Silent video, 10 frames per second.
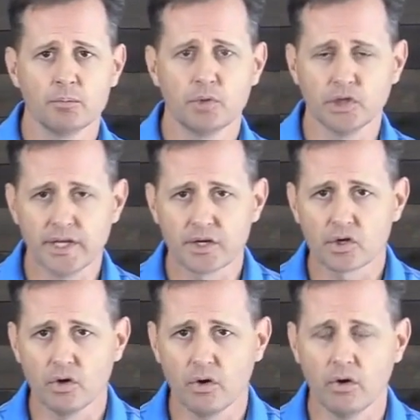
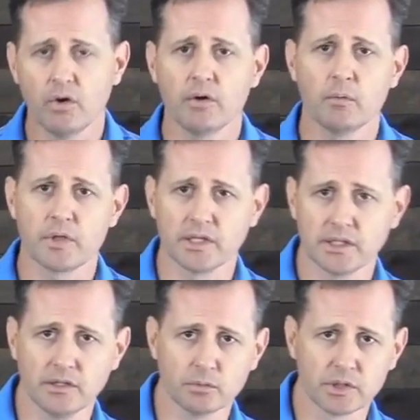political, with a
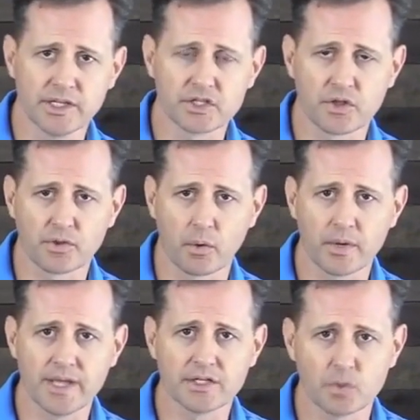little religion
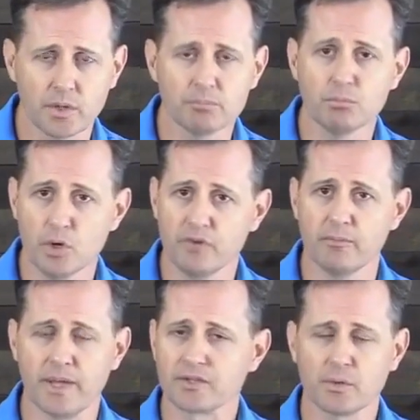thrown into it,
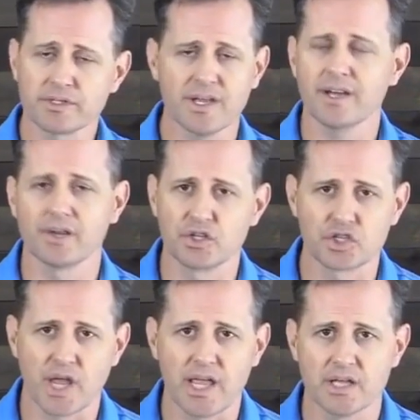movement. So it's not going to
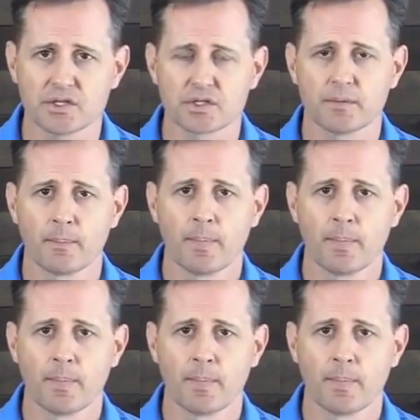change.